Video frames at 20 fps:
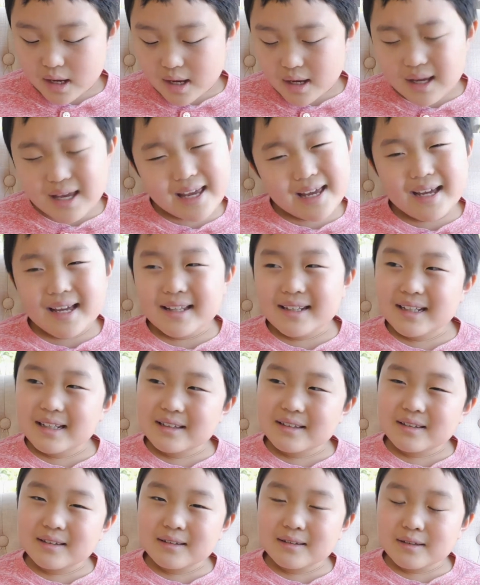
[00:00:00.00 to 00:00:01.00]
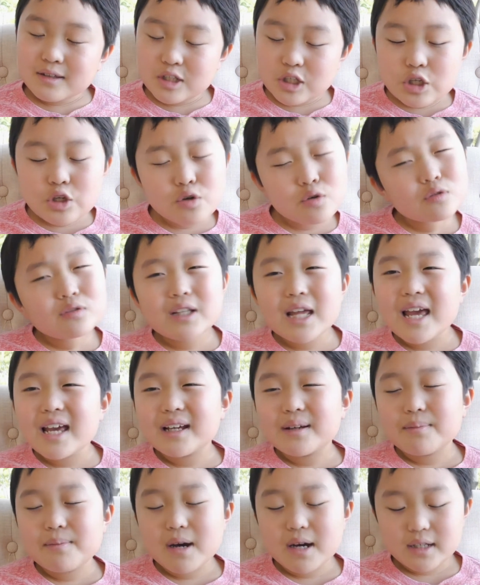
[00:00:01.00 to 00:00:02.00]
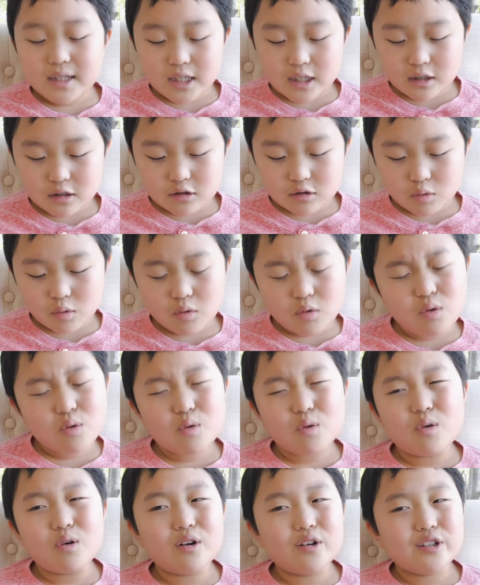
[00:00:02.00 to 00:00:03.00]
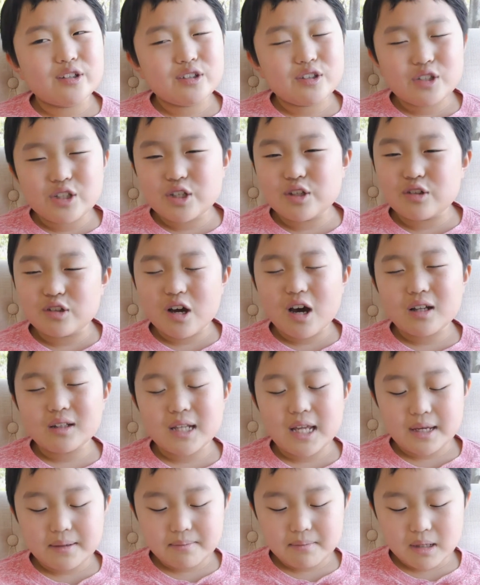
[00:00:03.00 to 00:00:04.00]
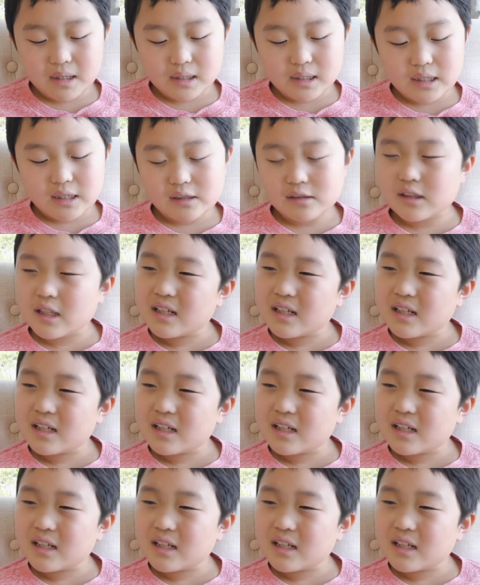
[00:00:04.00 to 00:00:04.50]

And do you like monkeys or do you not like monkeys?